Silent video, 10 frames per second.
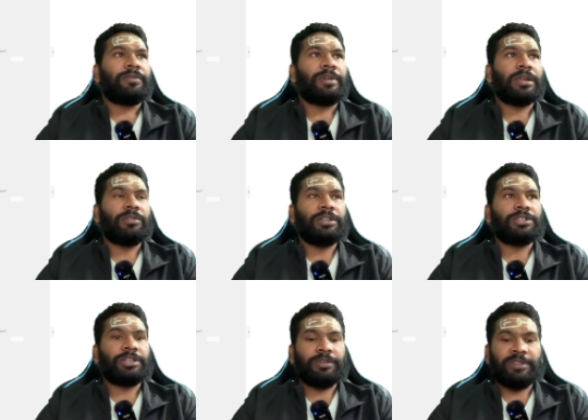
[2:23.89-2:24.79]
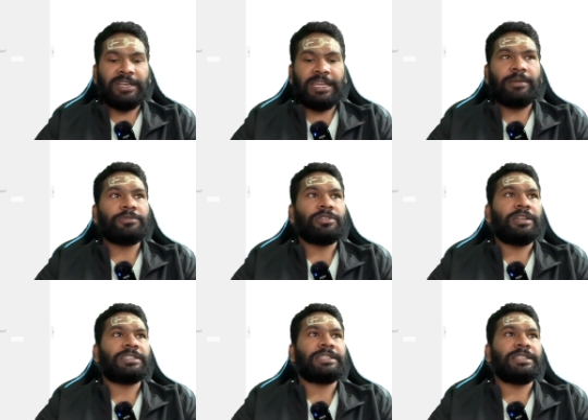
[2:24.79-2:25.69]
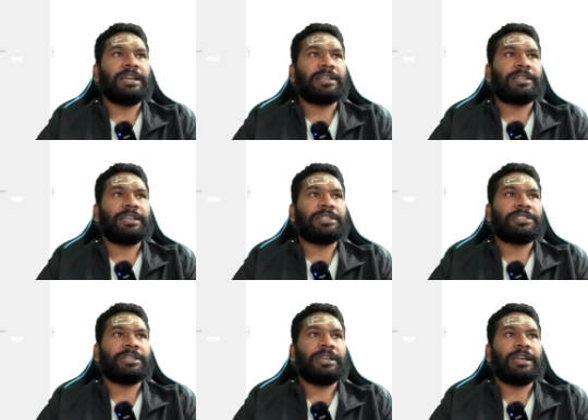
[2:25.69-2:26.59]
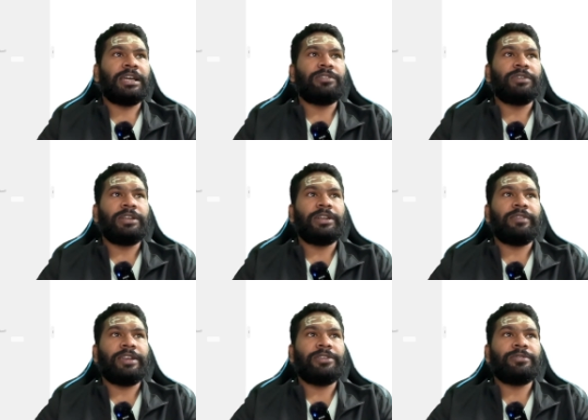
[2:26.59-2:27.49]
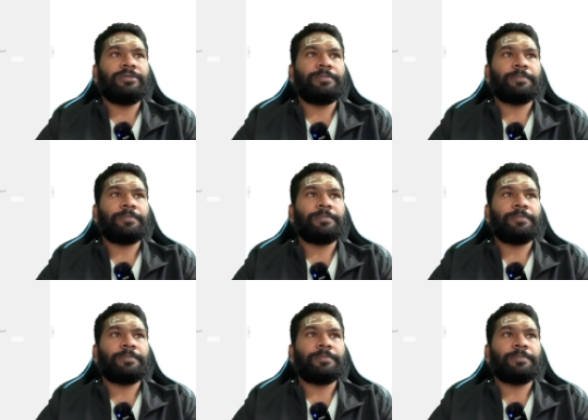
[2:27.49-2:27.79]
we are going to give the name so let's say that get annual revenue